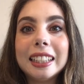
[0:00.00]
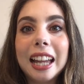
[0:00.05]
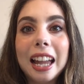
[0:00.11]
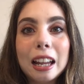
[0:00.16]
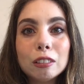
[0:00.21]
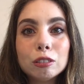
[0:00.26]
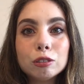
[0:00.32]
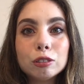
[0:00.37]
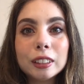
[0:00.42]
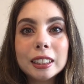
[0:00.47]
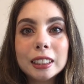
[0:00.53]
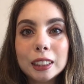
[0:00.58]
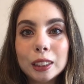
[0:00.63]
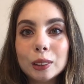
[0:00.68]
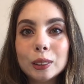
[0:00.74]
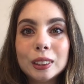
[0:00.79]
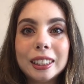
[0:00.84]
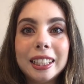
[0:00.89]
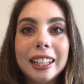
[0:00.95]
every
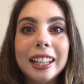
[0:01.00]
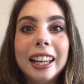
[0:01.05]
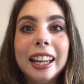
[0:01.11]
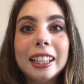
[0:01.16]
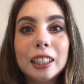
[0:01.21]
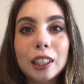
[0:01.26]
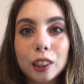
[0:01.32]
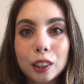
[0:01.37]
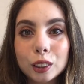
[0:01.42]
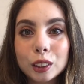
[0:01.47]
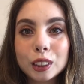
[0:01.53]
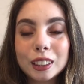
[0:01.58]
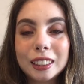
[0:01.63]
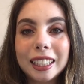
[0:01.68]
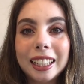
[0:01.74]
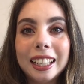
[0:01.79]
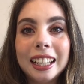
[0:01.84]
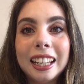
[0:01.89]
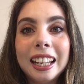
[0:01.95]
Tuesday and
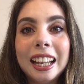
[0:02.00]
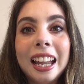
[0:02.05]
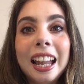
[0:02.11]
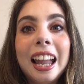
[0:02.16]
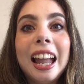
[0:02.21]
Thursday